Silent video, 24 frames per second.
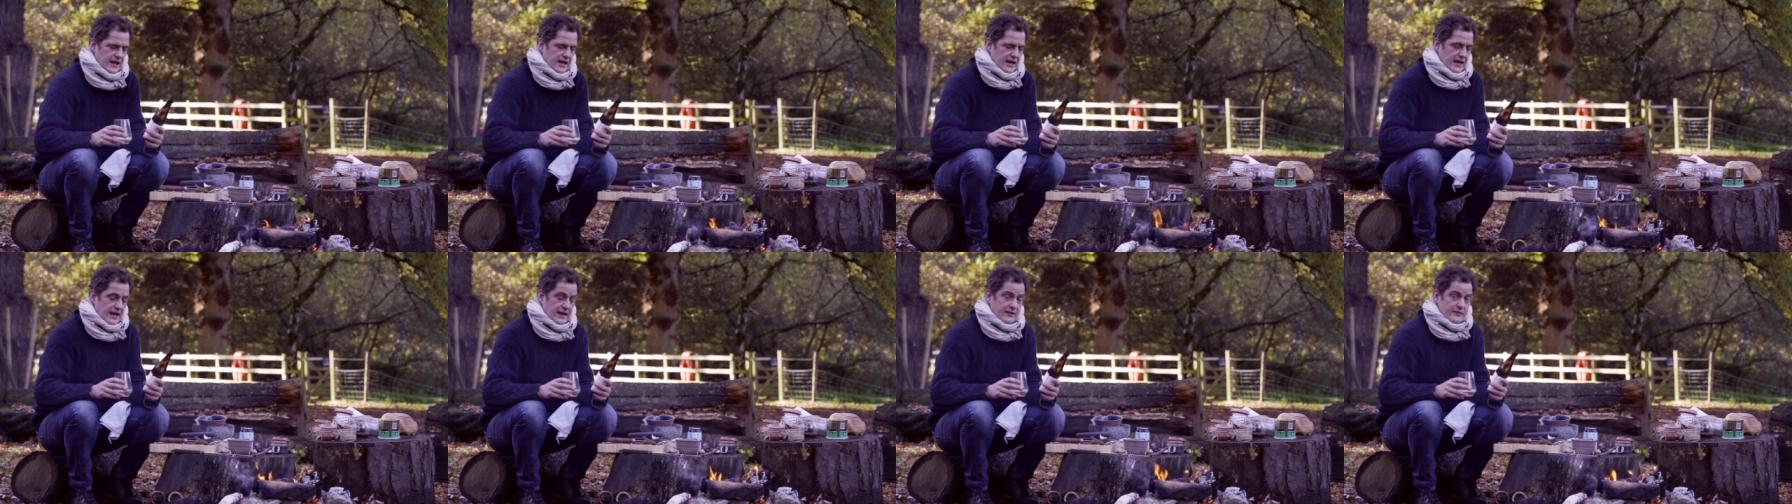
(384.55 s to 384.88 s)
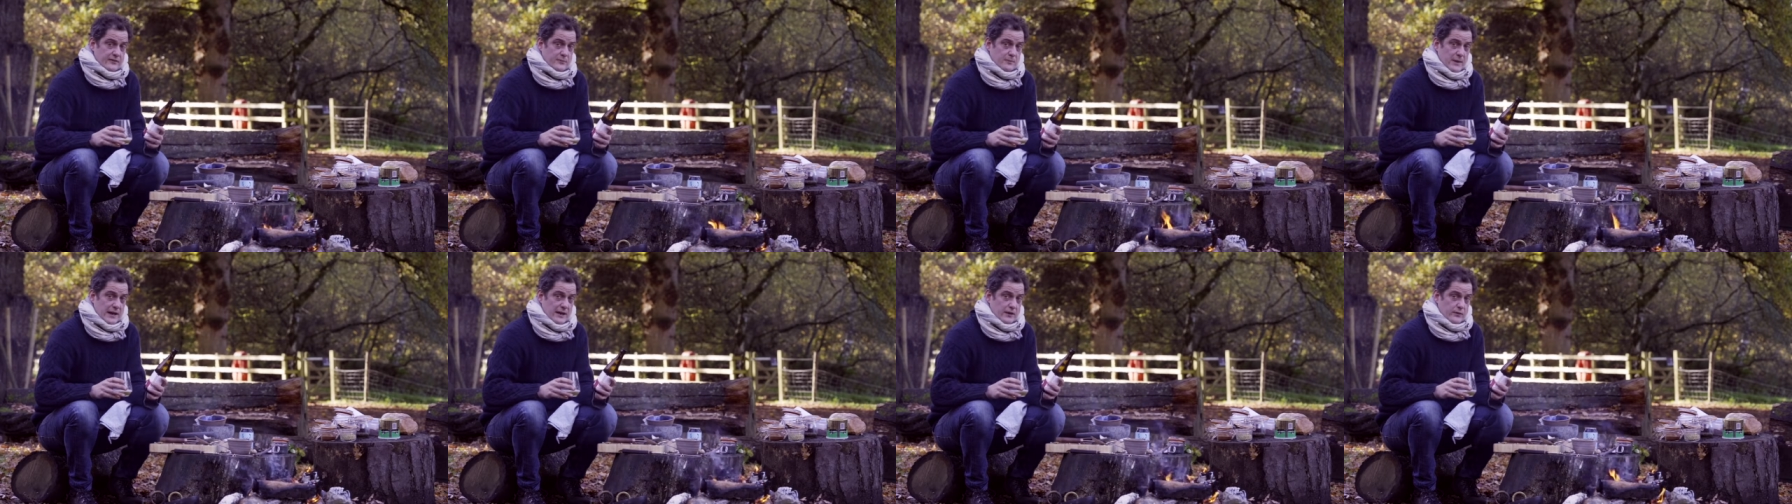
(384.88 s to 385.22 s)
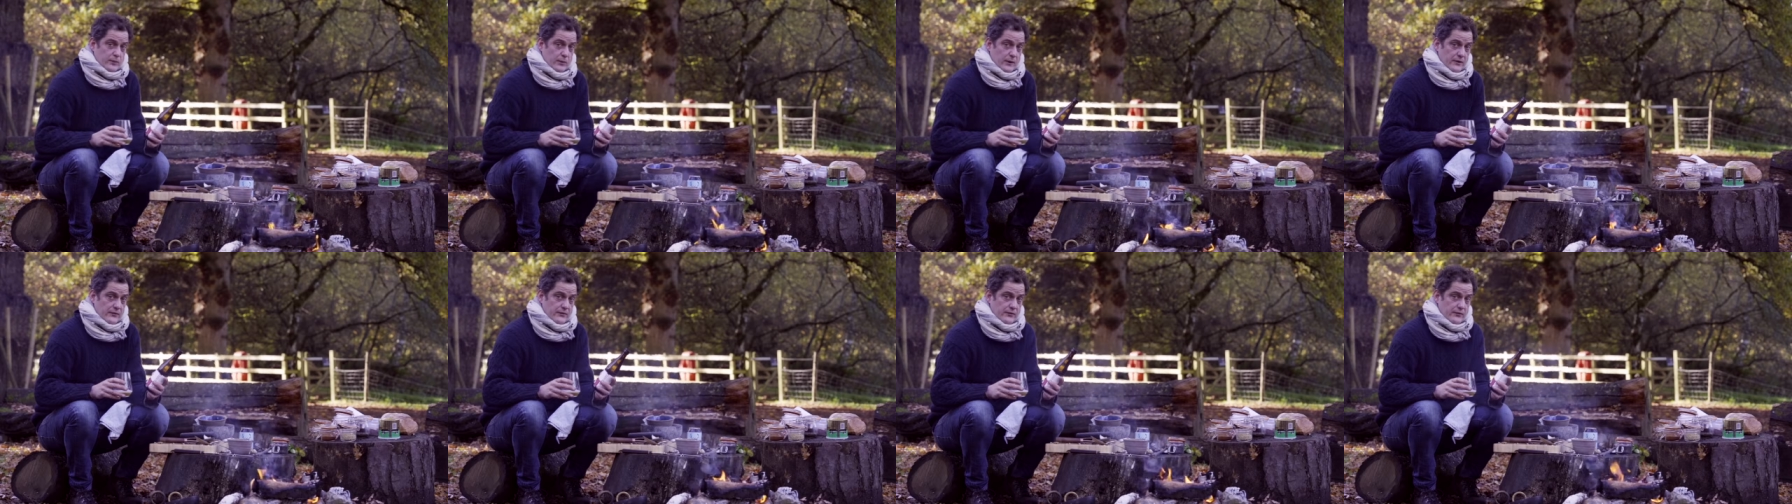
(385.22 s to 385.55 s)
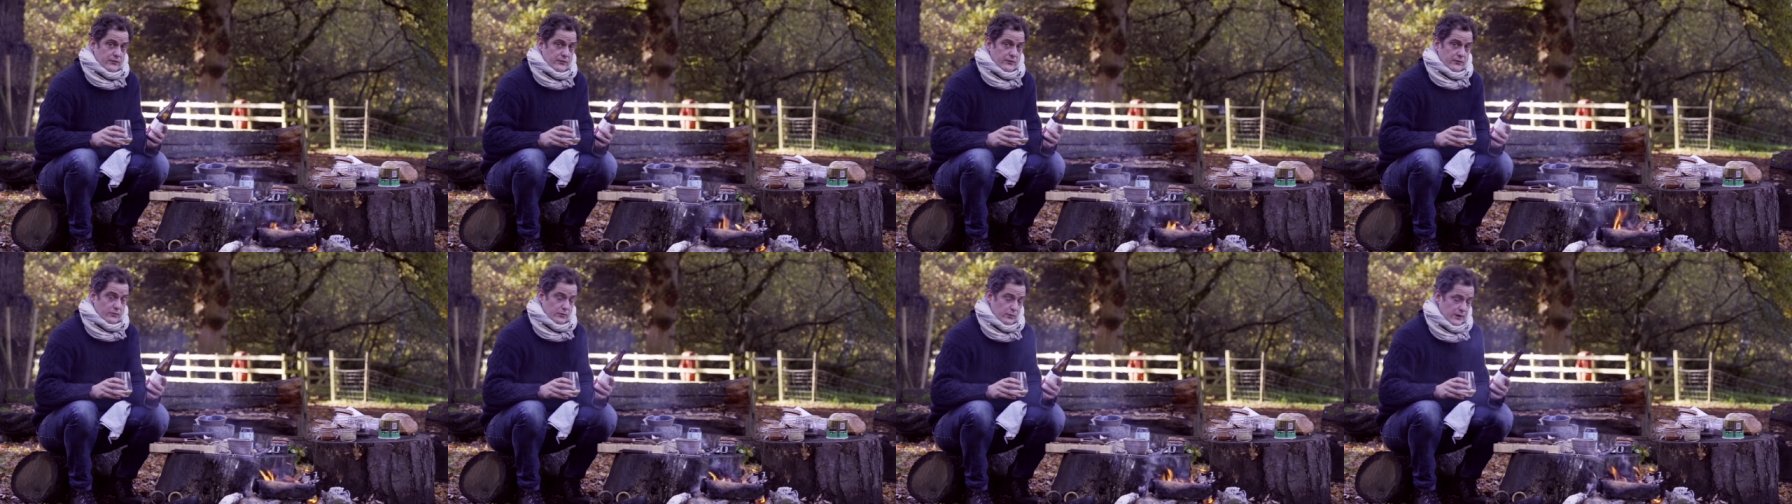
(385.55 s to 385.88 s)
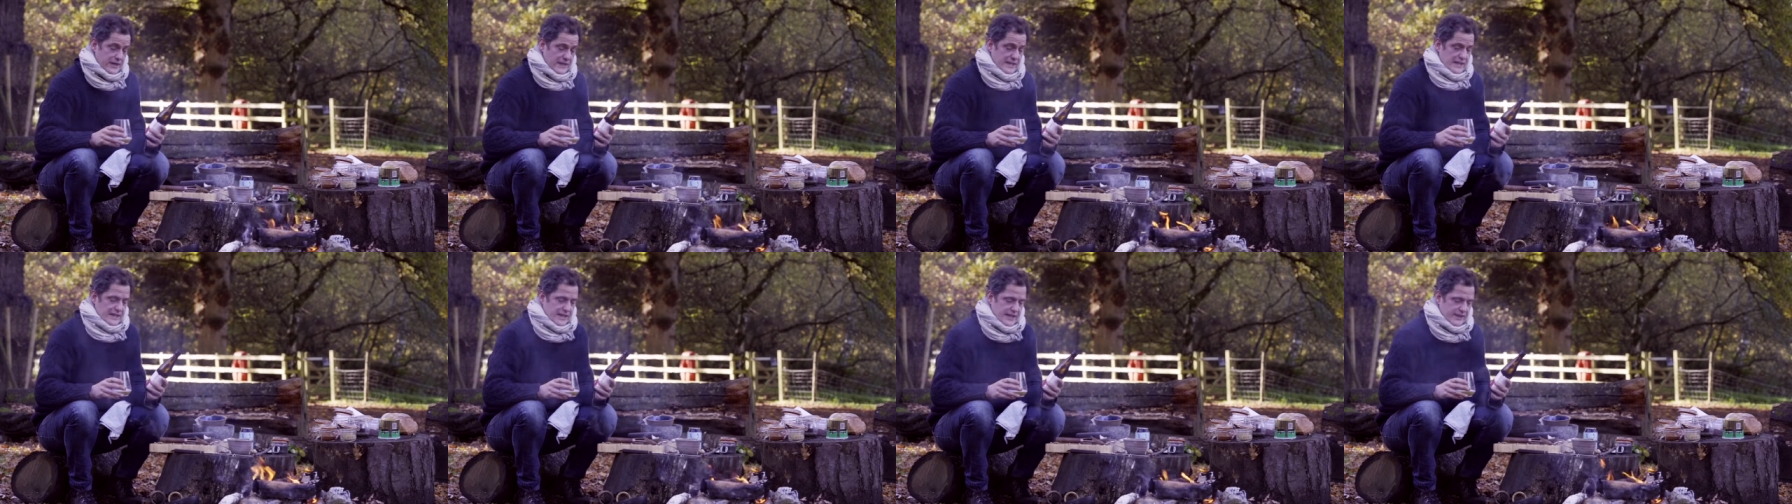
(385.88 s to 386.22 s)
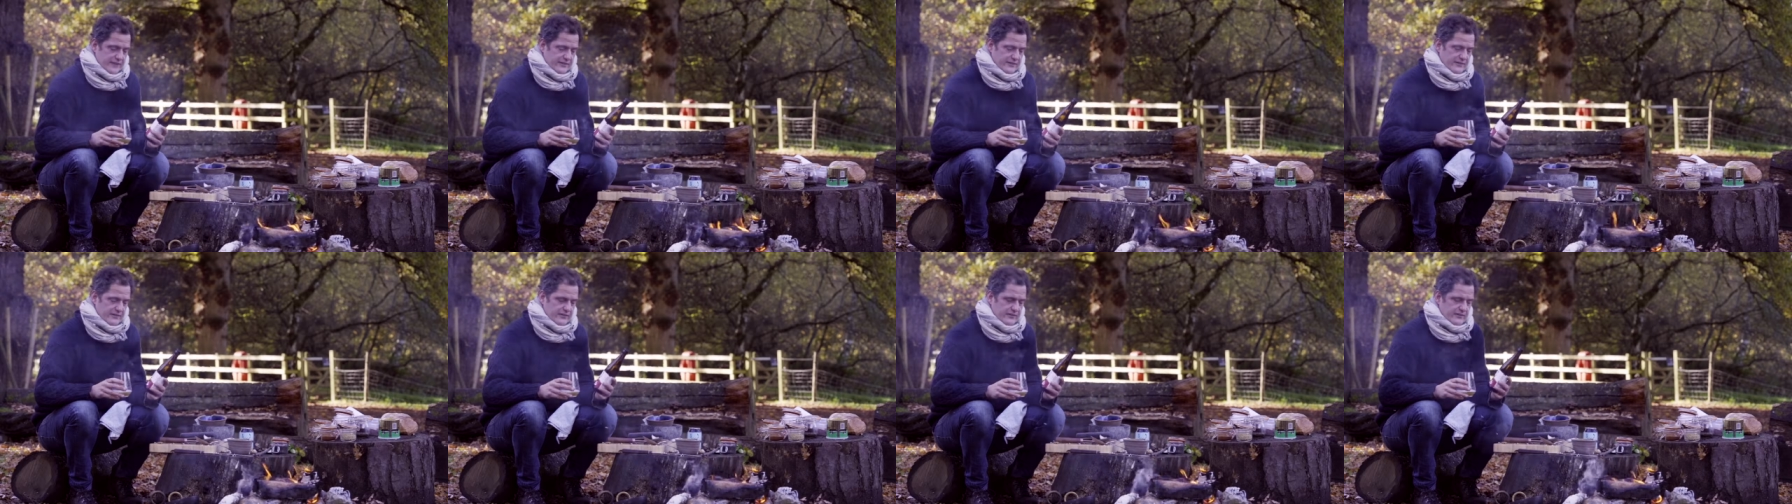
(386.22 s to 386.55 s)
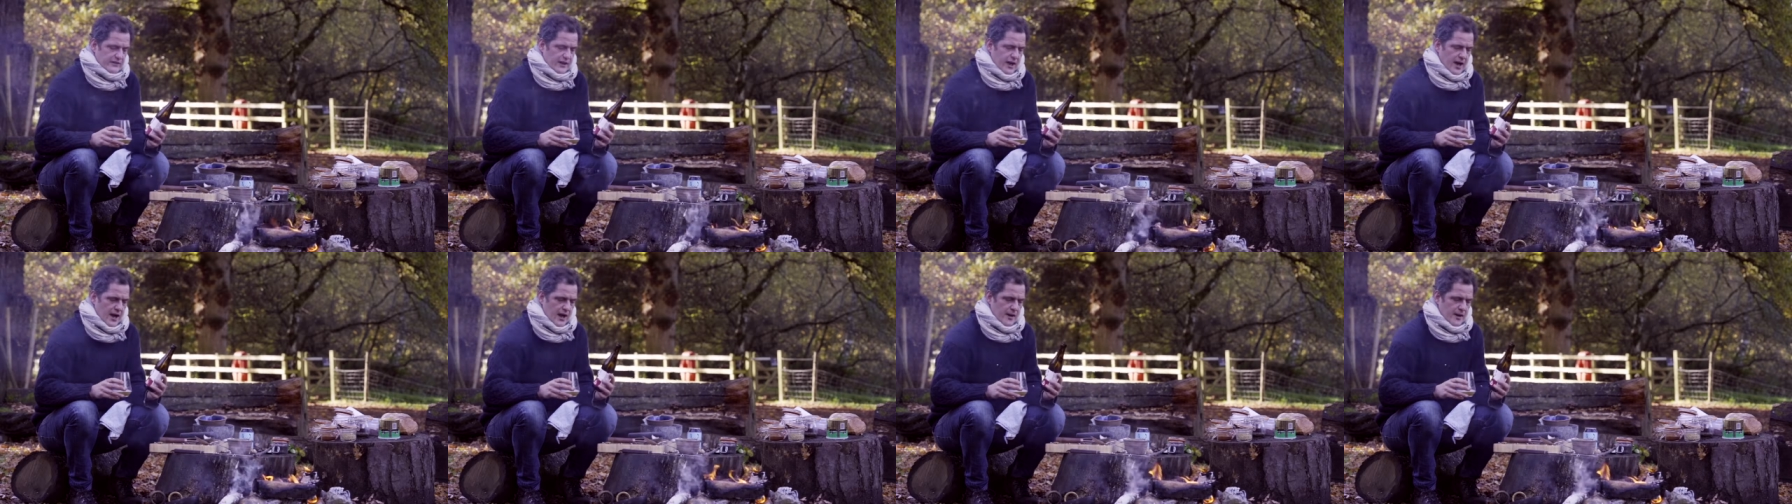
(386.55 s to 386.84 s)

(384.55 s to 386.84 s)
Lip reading: It's made with 3 yeasts,